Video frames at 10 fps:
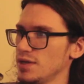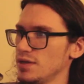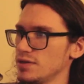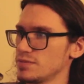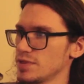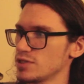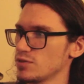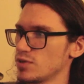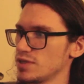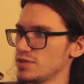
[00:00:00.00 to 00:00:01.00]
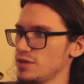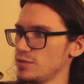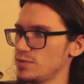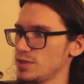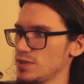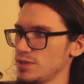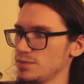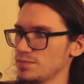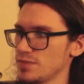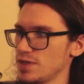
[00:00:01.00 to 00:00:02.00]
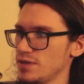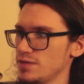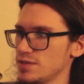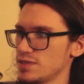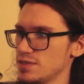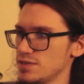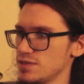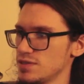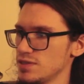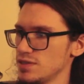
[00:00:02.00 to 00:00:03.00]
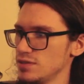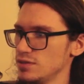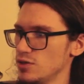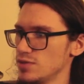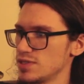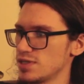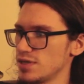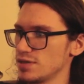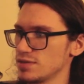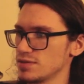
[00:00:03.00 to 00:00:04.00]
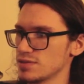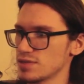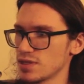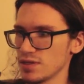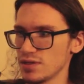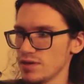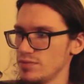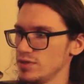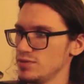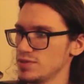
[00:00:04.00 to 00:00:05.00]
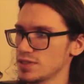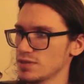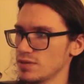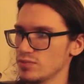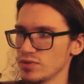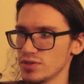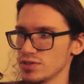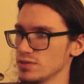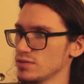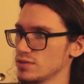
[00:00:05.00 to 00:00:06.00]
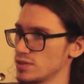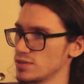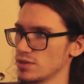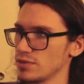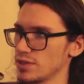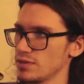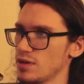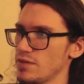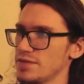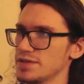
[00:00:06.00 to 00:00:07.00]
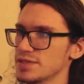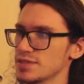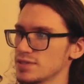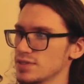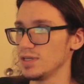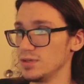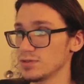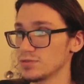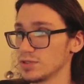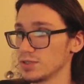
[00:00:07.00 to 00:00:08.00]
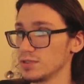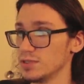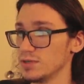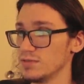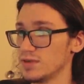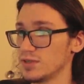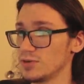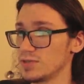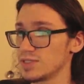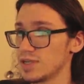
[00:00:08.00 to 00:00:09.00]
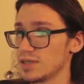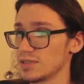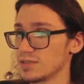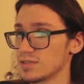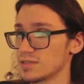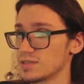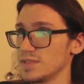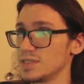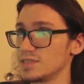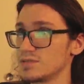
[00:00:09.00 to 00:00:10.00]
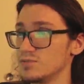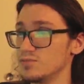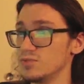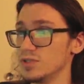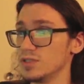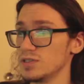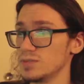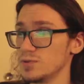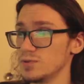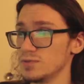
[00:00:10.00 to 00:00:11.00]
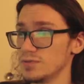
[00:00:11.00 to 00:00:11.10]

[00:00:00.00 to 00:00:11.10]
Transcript: All right, let's make sure we're at 1080p, and this is the lowest settings I have been using, I'm pretty sure, because it's already on this. It looks really good though, even on lowest settings, it's really smooth.